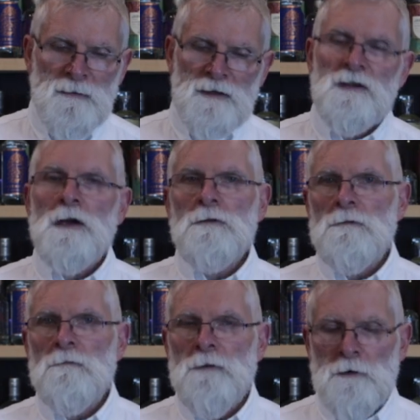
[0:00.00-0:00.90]

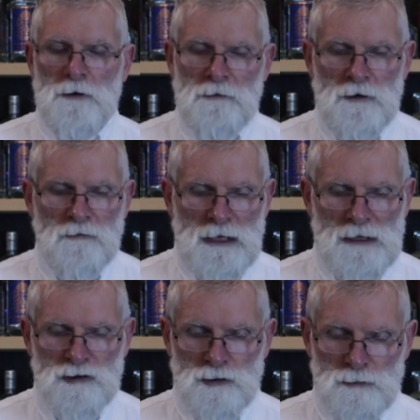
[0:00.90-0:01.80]
So very green
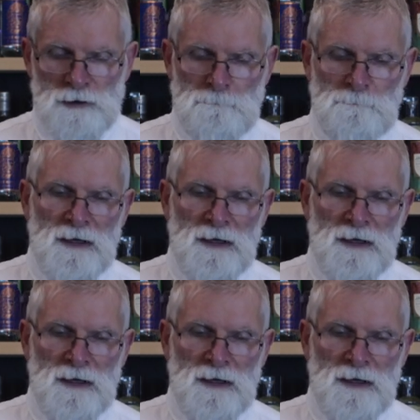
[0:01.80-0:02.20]
credentials.